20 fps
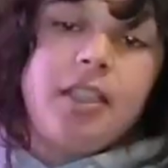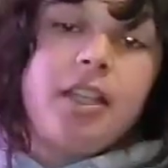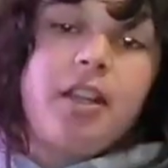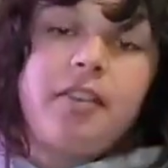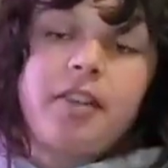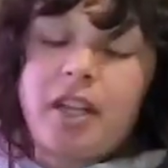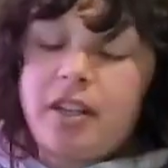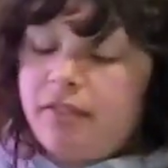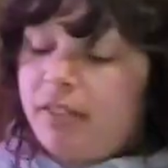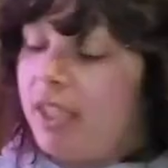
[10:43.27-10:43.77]

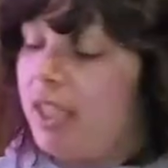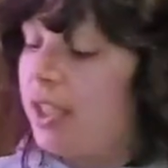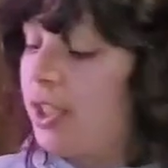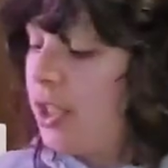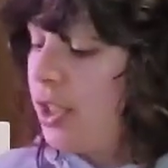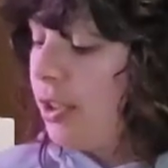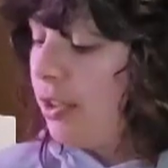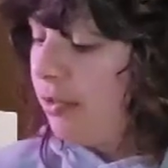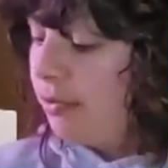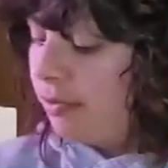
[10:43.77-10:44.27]
Never got
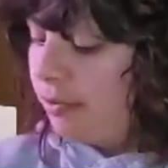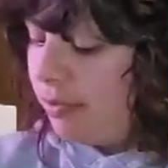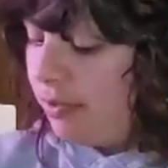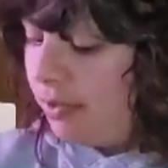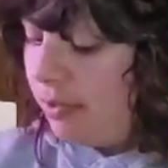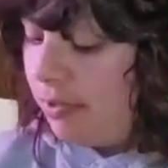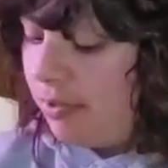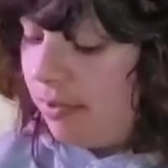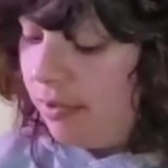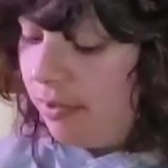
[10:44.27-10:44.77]
finished.
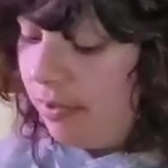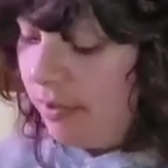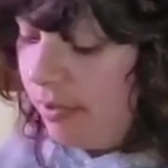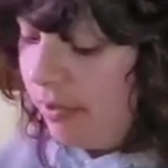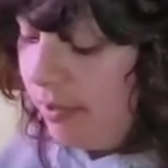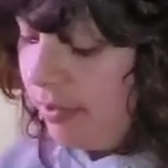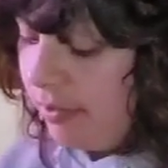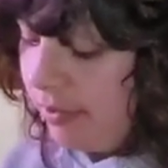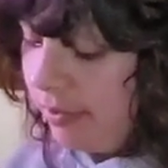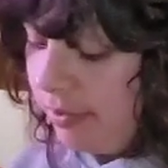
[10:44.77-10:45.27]

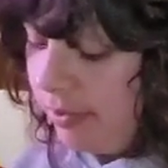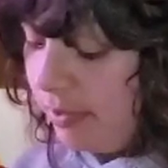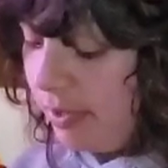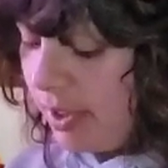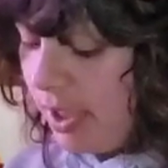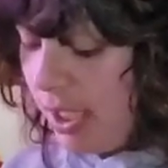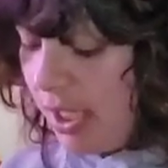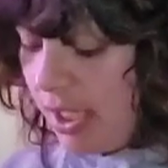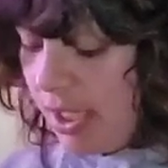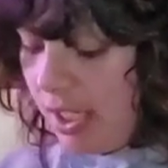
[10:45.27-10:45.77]

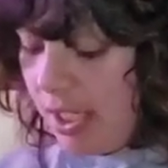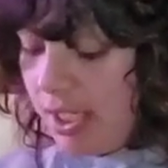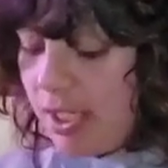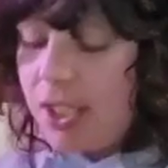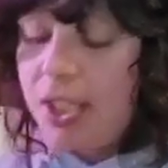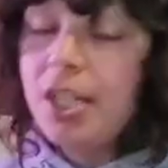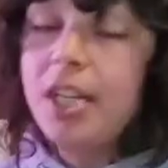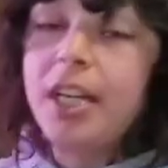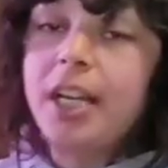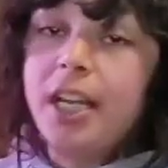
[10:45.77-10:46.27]

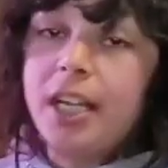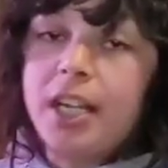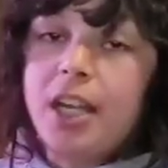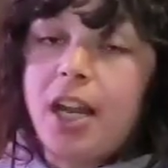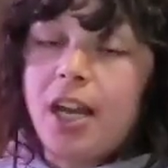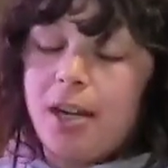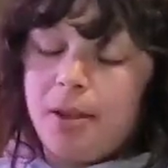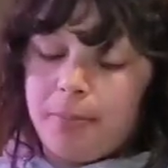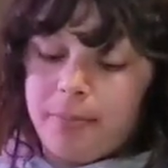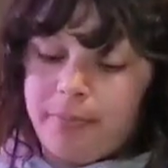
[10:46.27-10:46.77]
It's going to get
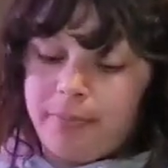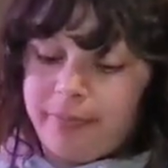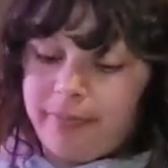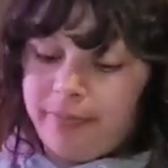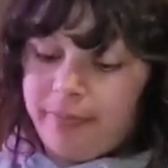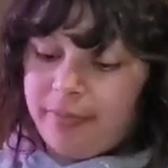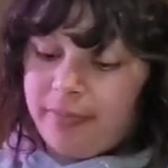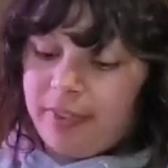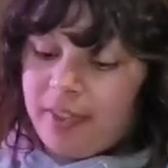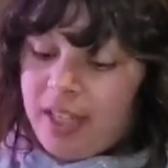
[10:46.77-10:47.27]
cut up.
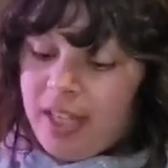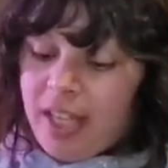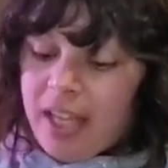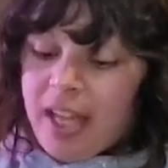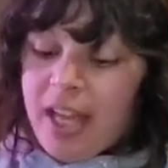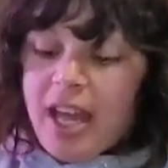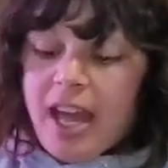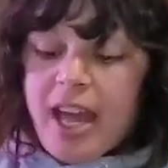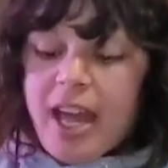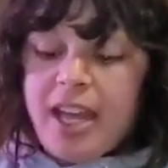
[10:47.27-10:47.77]

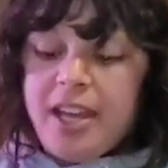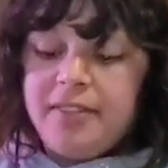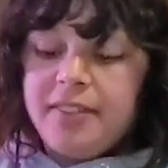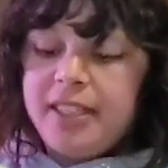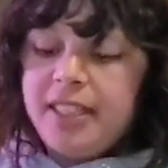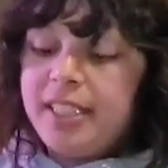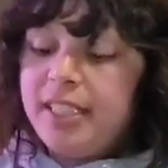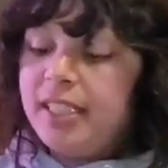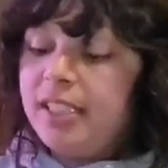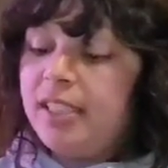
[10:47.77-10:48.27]
I have a
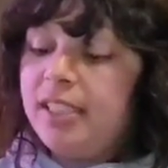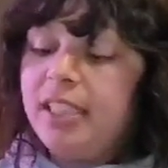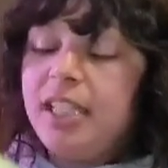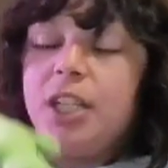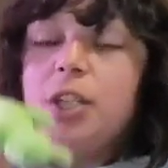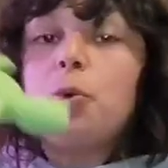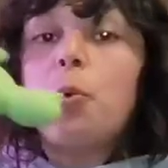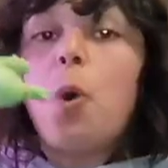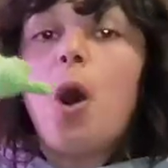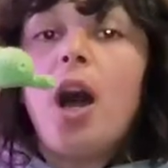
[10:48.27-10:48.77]
little
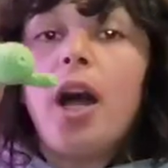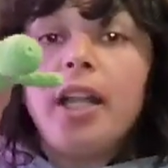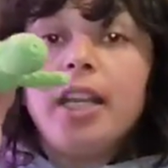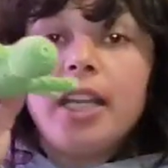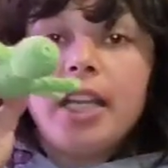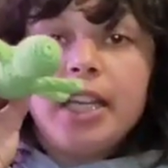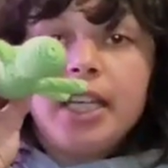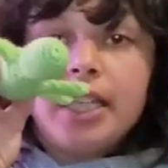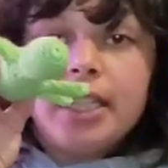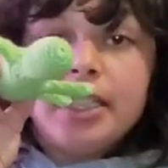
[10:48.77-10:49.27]

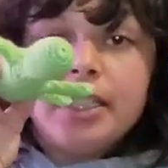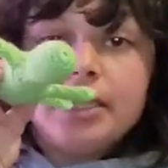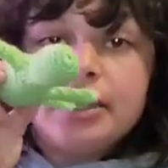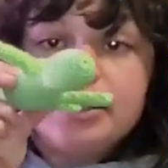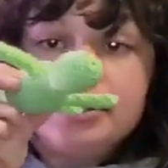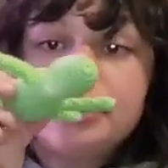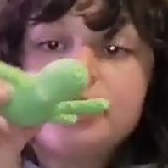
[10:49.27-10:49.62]
iguana.